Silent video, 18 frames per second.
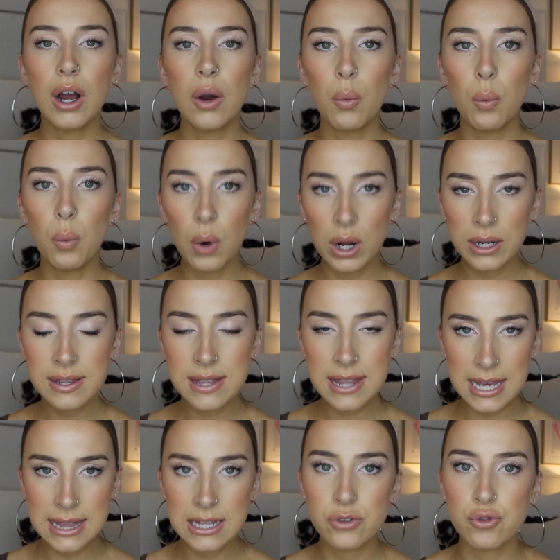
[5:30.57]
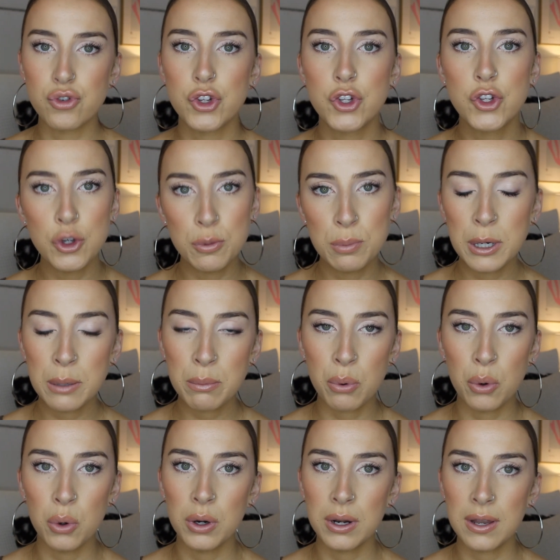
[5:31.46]
One thing that's super
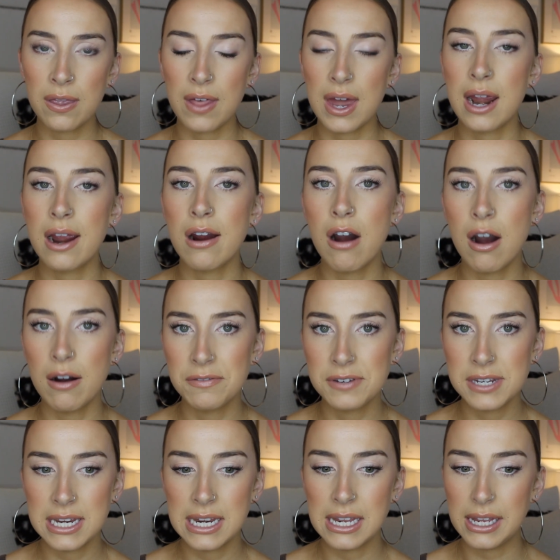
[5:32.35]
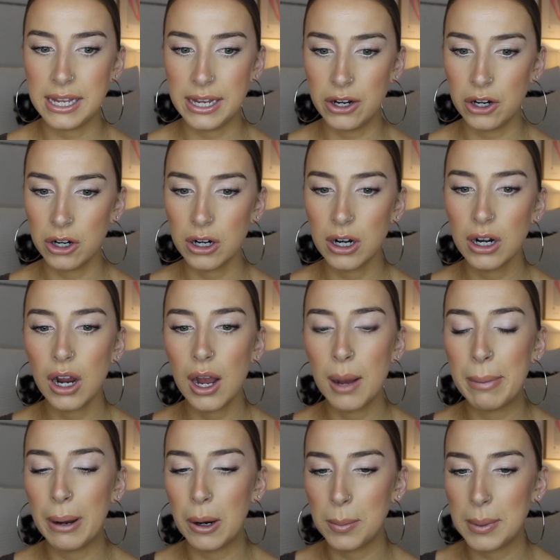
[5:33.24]
important that I often hear
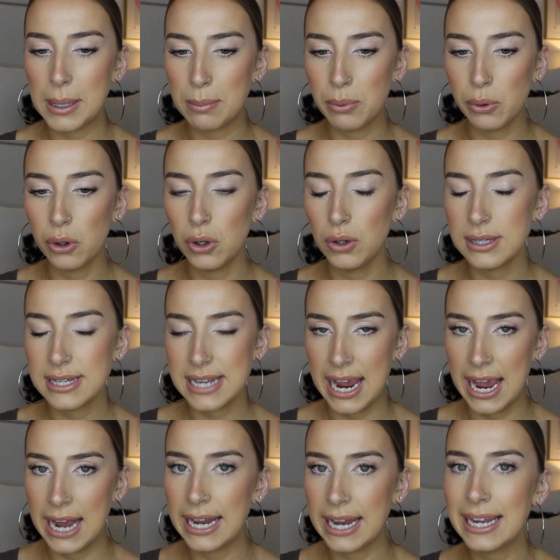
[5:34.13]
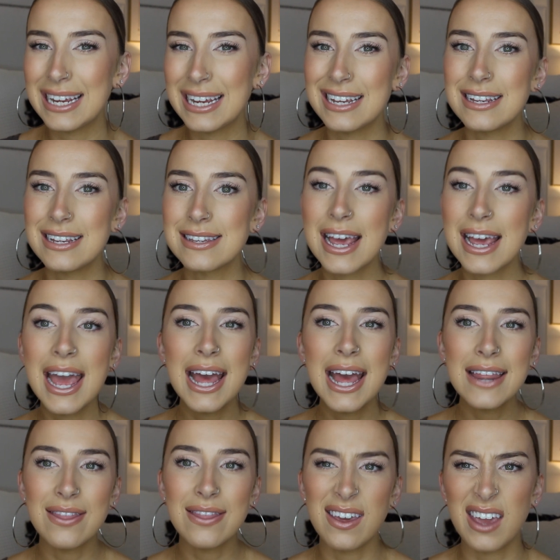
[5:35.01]
about people tanning is
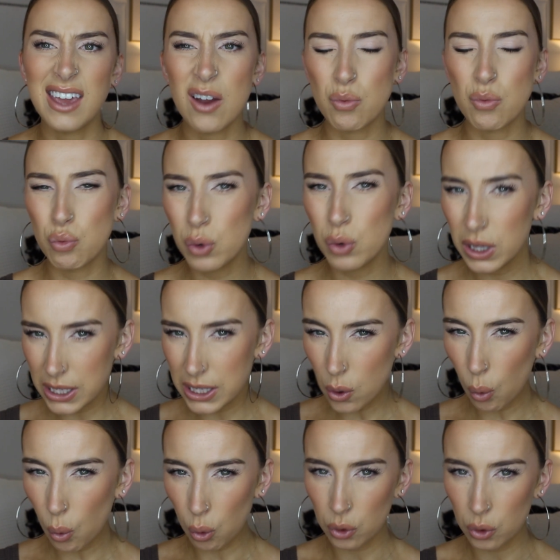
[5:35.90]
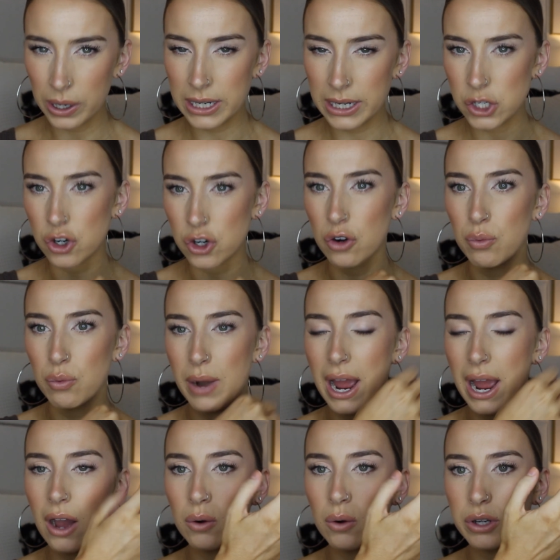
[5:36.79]
they get really orange
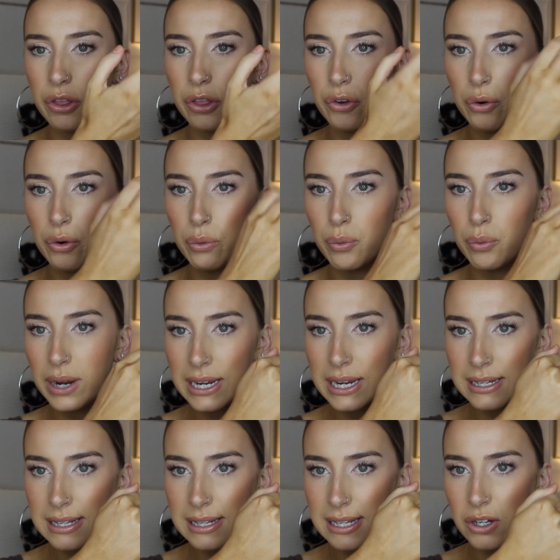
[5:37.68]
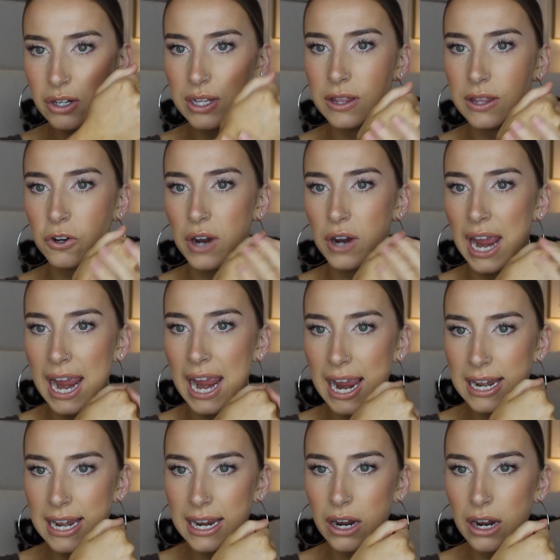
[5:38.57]
around their wrist, their
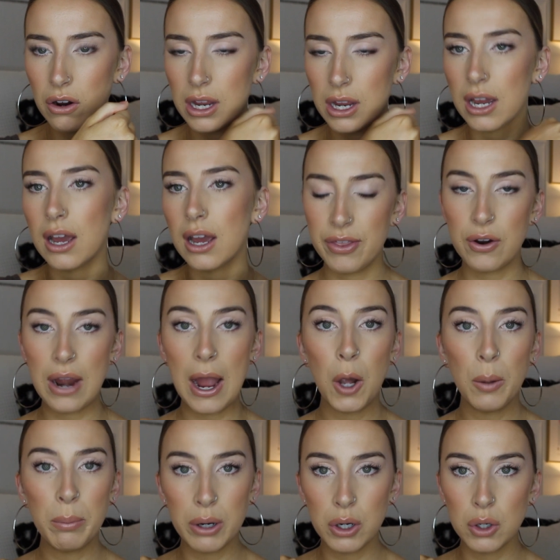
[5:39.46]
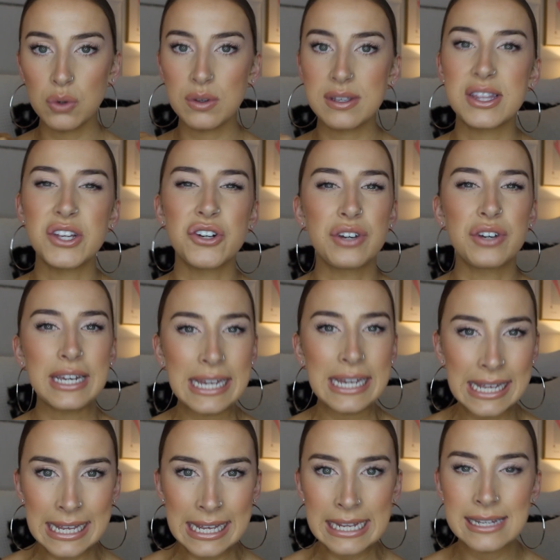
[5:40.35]
hand area, their elbows, their
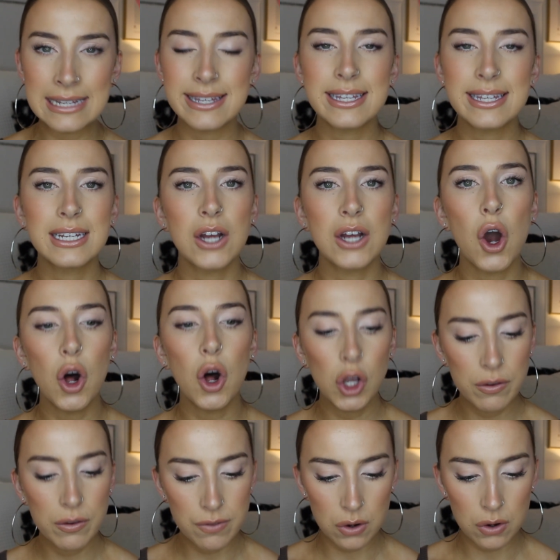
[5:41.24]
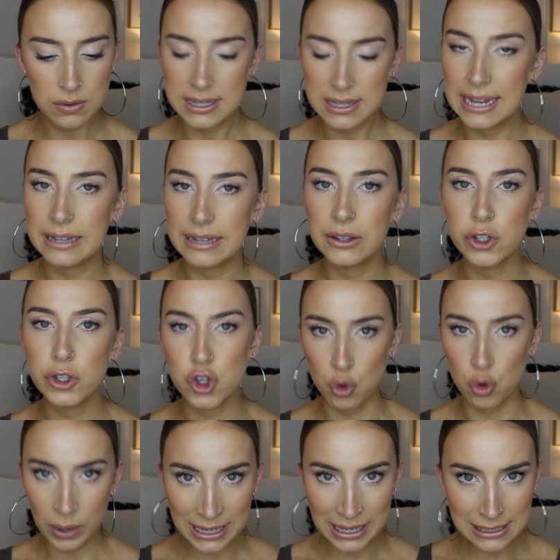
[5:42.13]
knees, all of those like
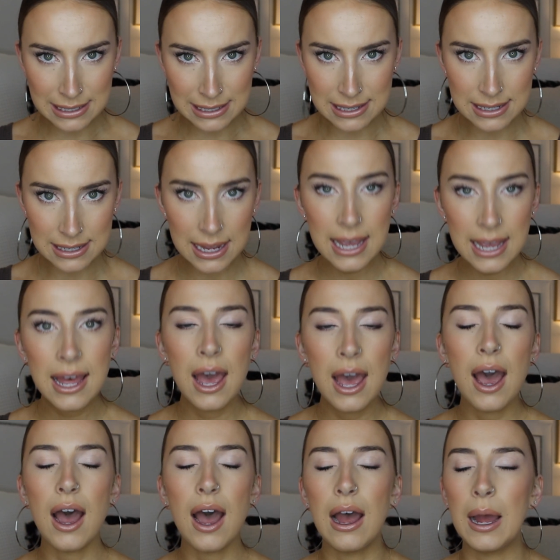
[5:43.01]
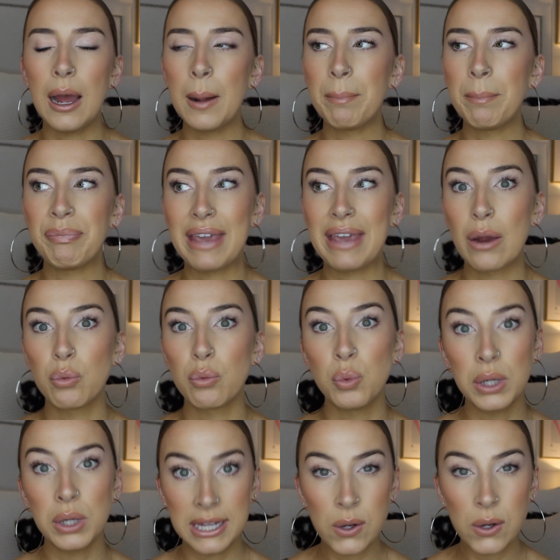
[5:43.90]
joints get
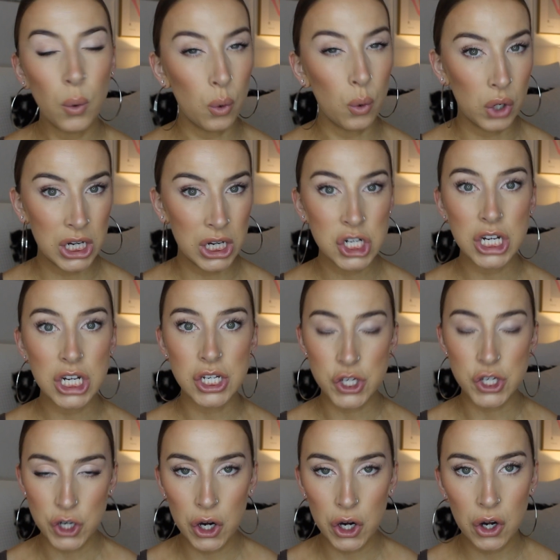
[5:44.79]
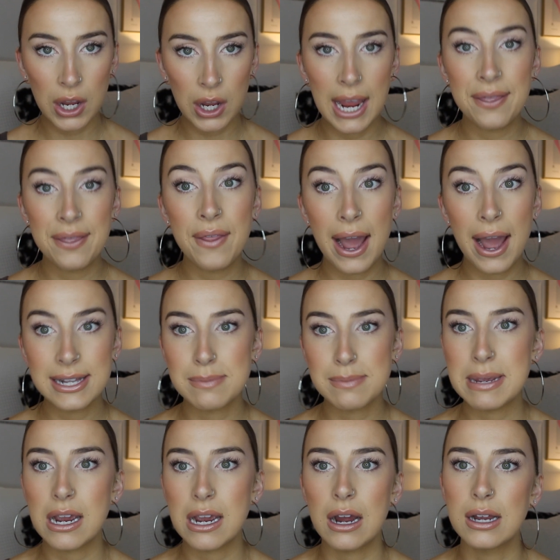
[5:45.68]
really orange and dark. And
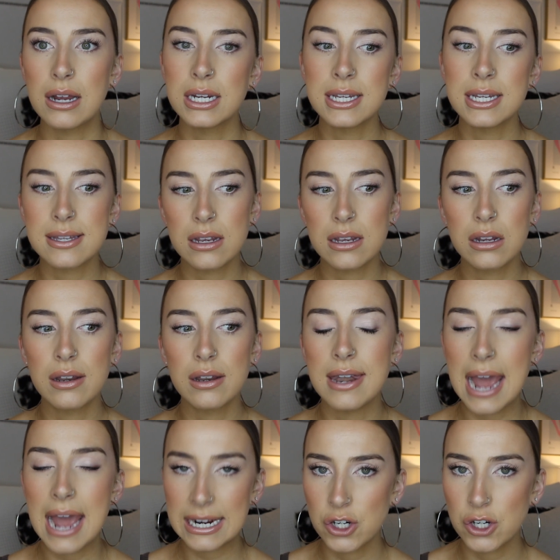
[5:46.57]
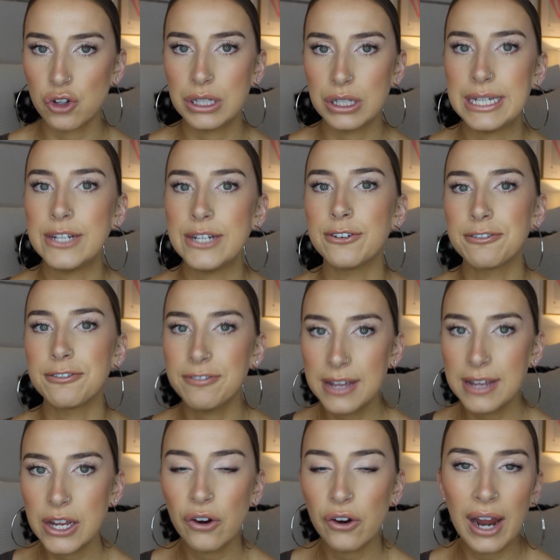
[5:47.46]
that's because naturally your
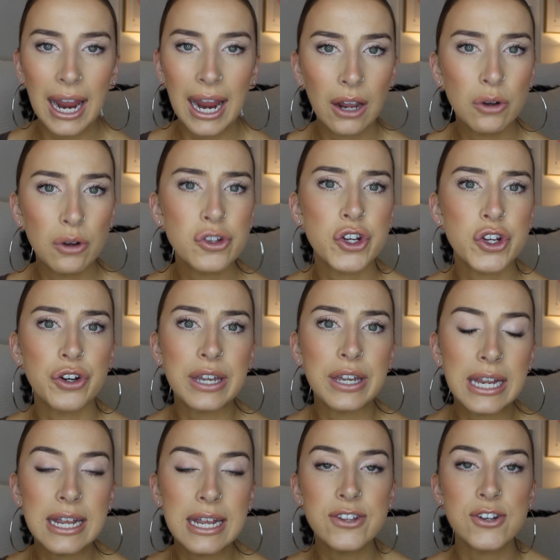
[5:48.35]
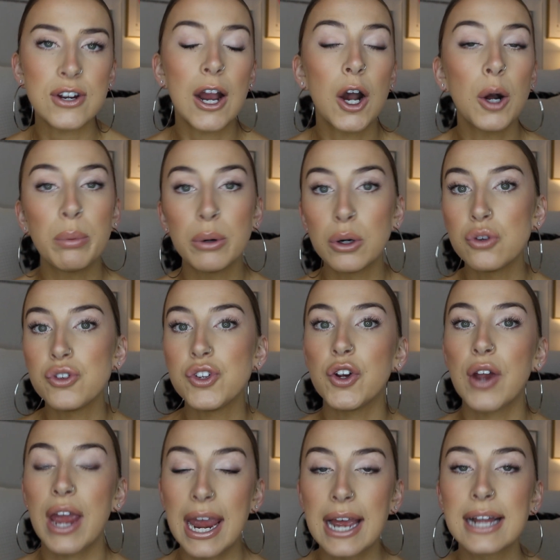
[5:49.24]
feet, your ankles, your knees, your elbows,
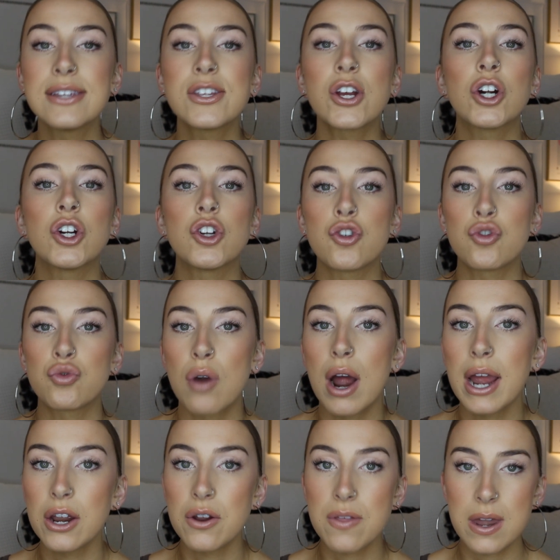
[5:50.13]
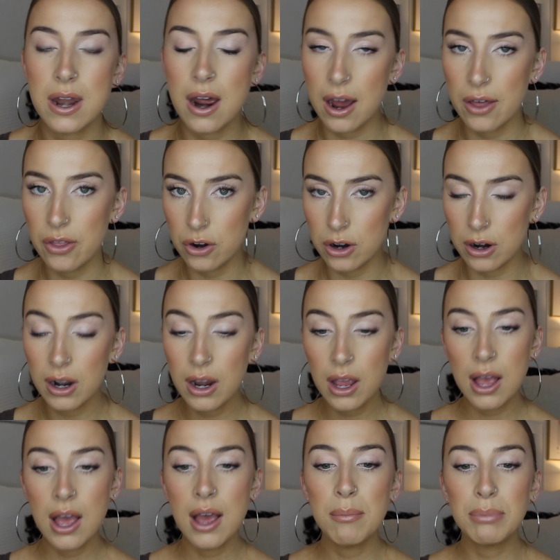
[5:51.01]
your hands are drier than other
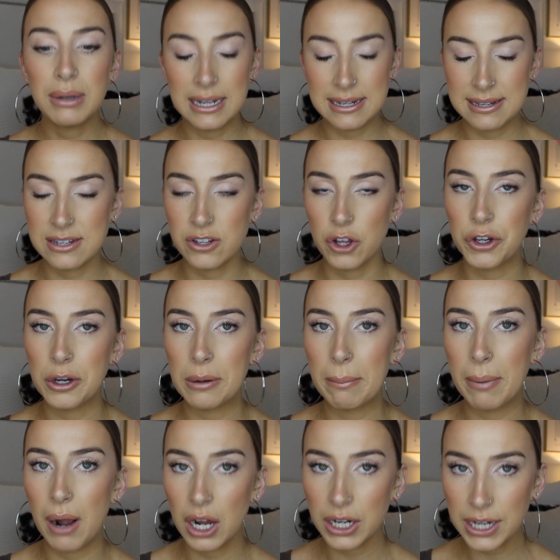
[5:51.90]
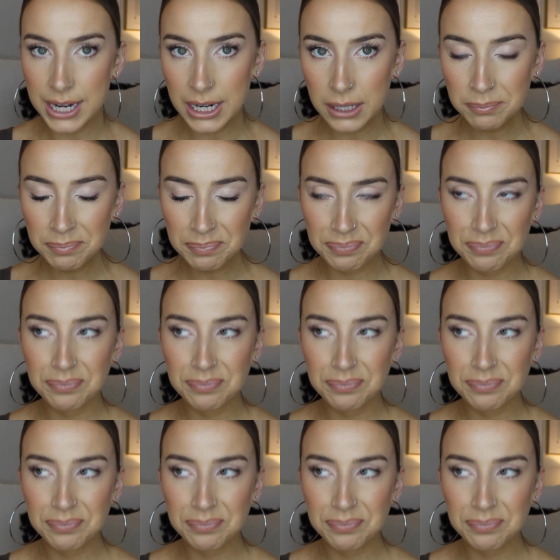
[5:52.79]
places on your body.